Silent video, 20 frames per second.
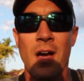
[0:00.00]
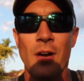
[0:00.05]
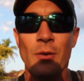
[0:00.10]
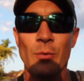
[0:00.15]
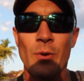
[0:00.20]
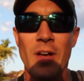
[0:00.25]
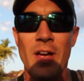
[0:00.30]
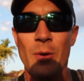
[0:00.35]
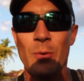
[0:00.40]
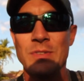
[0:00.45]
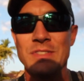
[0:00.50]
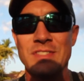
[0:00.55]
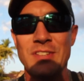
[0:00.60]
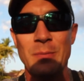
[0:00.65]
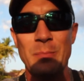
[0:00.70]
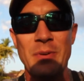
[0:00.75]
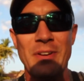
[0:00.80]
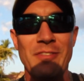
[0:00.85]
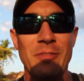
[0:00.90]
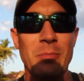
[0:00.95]
Alright, what's
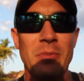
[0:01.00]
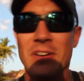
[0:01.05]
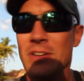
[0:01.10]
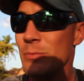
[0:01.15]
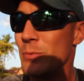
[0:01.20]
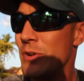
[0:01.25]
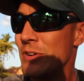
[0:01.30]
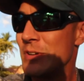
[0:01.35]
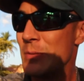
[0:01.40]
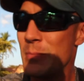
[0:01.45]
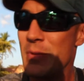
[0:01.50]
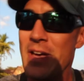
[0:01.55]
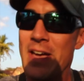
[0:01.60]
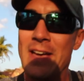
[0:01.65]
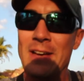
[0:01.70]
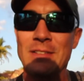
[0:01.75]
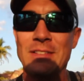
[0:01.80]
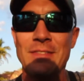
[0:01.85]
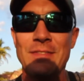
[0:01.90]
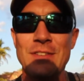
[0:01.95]
up everybody? Welcome
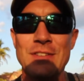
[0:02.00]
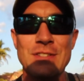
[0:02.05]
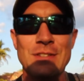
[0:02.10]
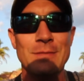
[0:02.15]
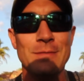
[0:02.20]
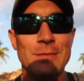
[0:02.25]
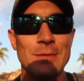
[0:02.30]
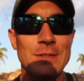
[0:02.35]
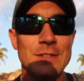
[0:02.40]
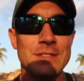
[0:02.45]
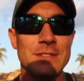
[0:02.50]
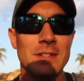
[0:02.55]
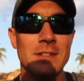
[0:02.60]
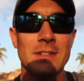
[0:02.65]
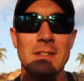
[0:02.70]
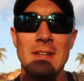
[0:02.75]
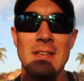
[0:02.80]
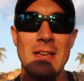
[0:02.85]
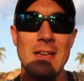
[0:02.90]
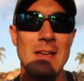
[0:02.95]
back to Fishing of First
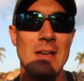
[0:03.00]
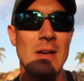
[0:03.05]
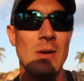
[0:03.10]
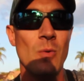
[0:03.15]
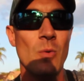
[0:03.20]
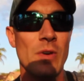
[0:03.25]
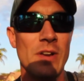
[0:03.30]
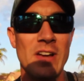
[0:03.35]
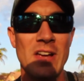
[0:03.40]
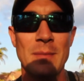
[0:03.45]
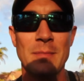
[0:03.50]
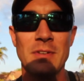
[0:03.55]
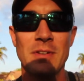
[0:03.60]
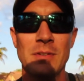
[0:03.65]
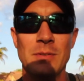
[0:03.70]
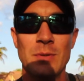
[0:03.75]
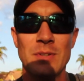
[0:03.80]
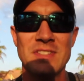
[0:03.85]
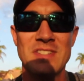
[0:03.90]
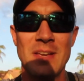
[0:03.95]
Sergeant. What I'm
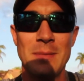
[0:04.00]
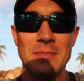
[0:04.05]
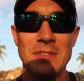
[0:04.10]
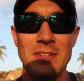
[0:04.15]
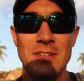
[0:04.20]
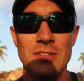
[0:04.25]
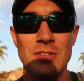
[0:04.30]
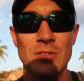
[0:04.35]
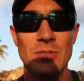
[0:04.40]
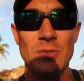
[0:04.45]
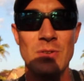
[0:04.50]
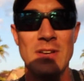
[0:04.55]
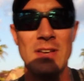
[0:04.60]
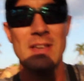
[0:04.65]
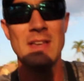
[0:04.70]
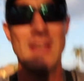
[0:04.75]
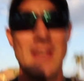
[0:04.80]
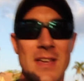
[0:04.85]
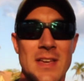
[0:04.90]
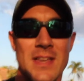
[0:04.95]
going to attempt to do
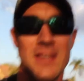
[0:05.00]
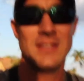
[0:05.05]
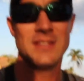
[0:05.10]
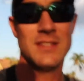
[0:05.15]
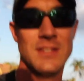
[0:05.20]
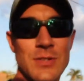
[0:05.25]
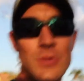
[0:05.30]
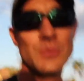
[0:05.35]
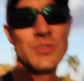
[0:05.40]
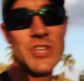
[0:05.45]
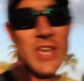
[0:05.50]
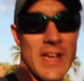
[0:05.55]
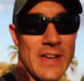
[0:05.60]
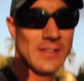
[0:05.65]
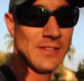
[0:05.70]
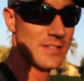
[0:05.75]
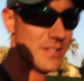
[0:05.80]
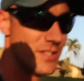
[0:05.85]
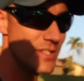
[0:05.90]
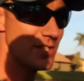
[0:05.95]
is a new
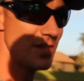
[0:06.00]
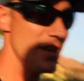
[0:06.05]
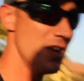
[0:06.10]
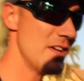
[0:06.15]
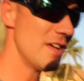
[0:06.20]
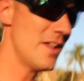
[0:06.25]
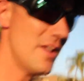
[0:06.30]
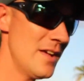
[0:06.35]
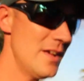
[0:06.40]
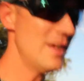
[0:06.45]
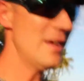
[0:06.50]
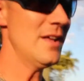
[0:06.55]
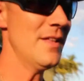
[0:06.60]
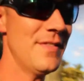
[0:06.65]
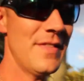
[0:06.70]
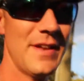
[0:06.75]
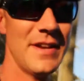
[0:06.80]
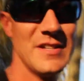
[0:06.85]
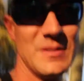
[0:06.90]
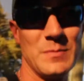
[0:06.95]
challenge
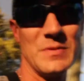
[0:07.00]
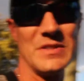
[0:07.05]
that is